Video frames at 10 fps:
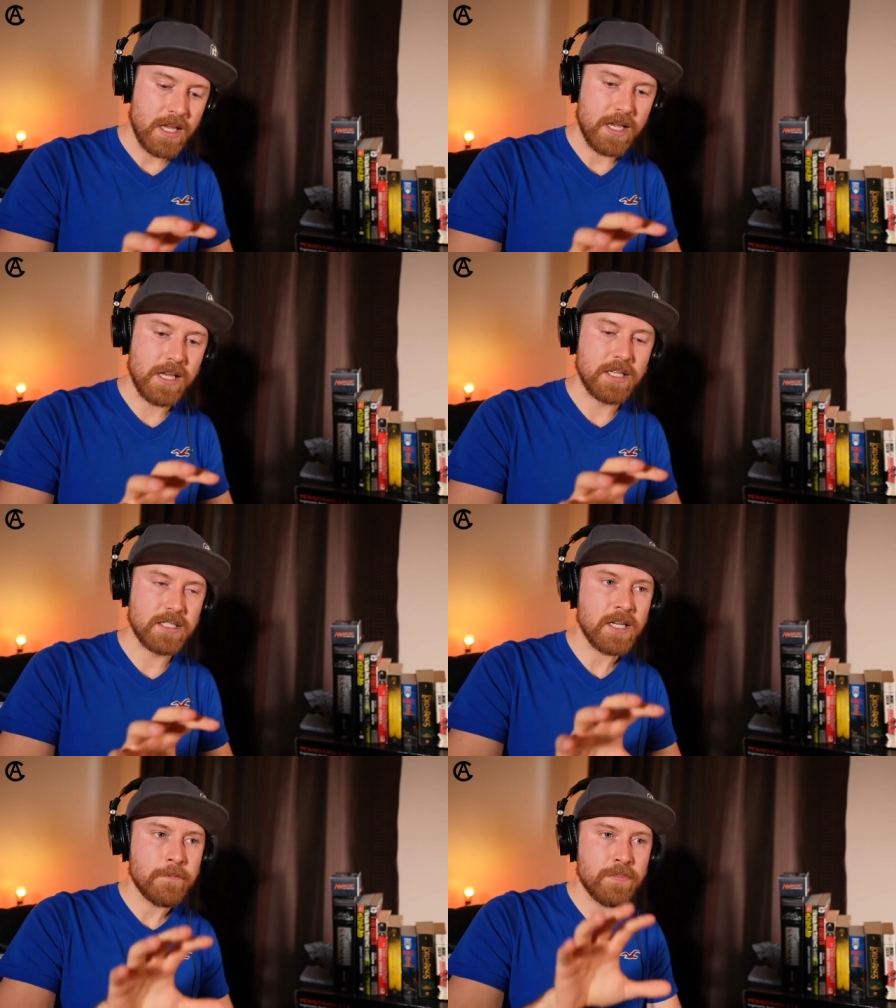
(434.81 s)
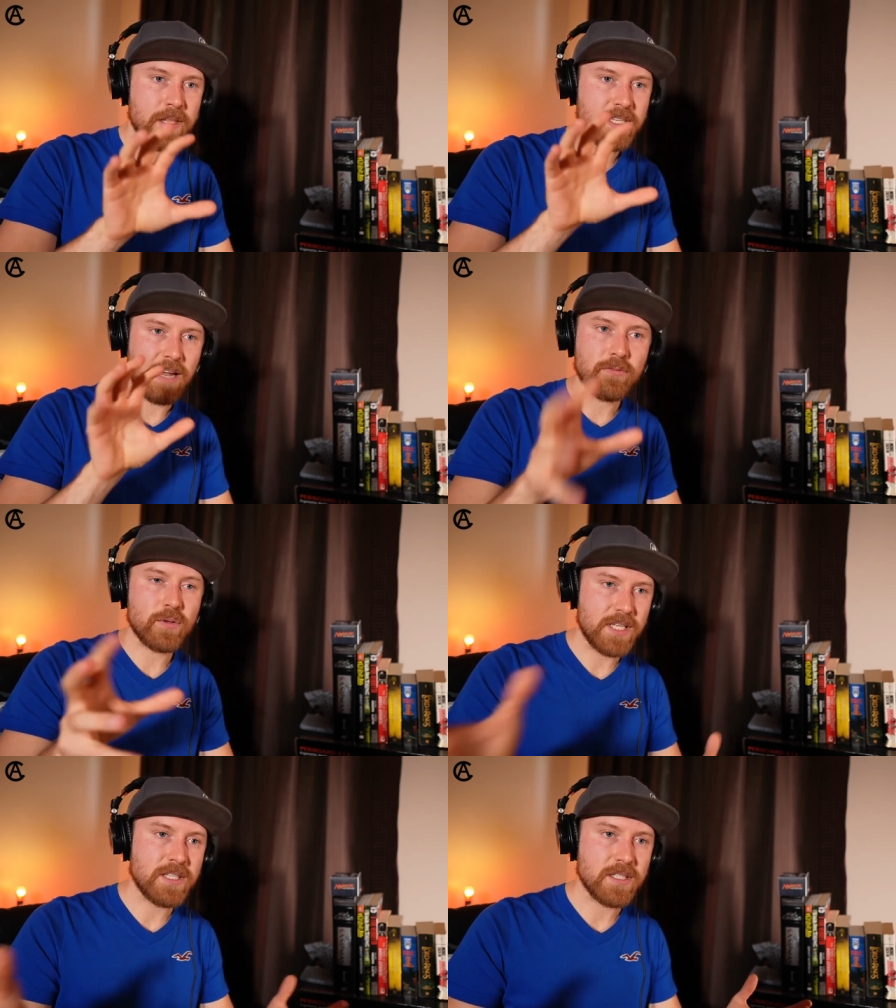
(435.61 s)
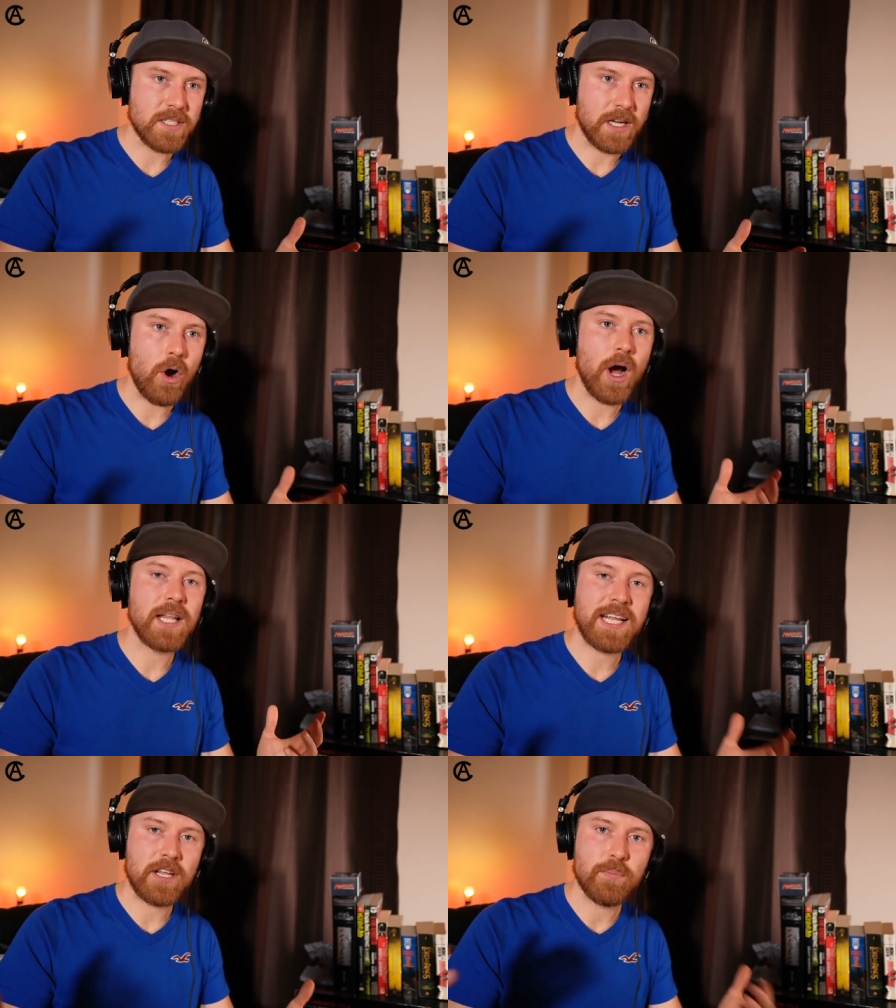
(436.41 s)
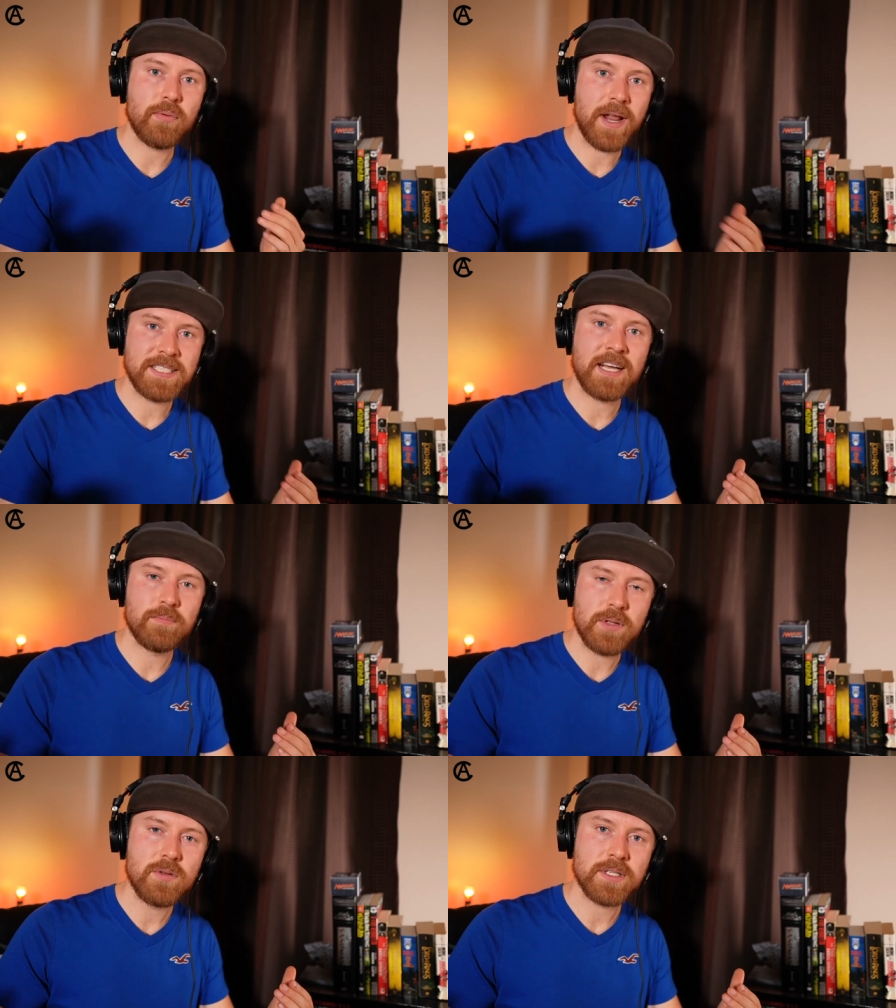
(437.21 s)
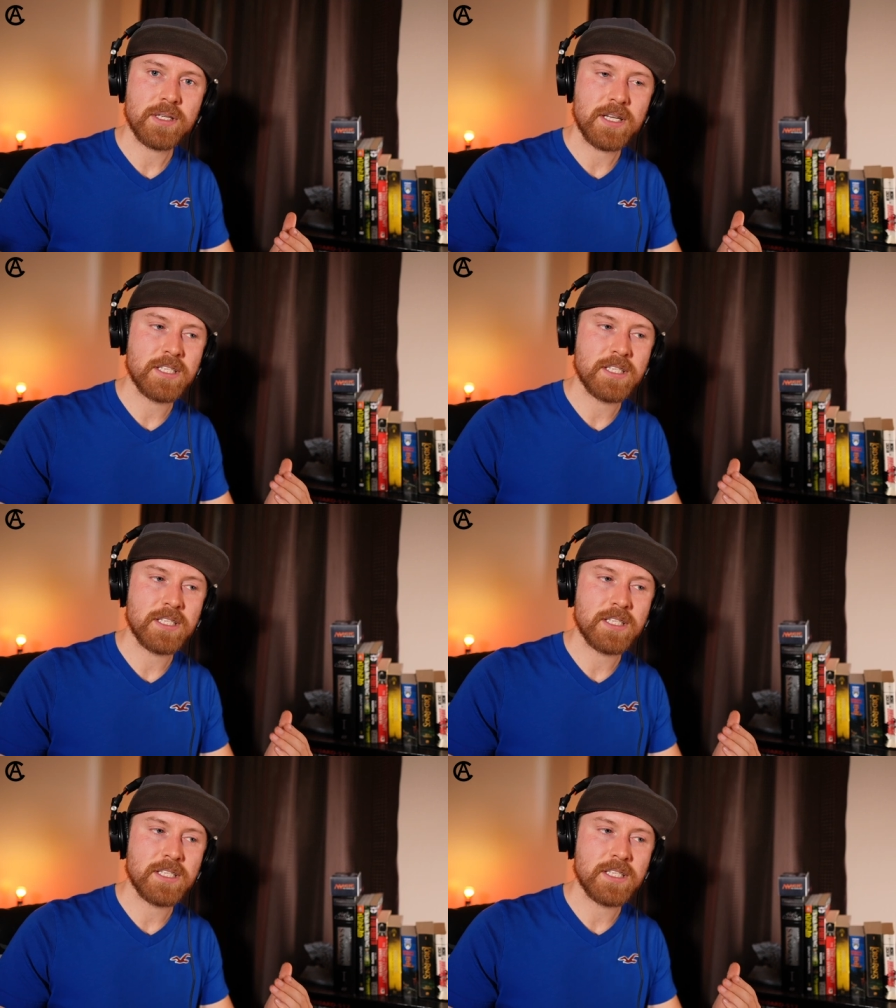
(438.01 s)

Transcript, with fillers: is because everyone says this, like, oh, I like how you break down music.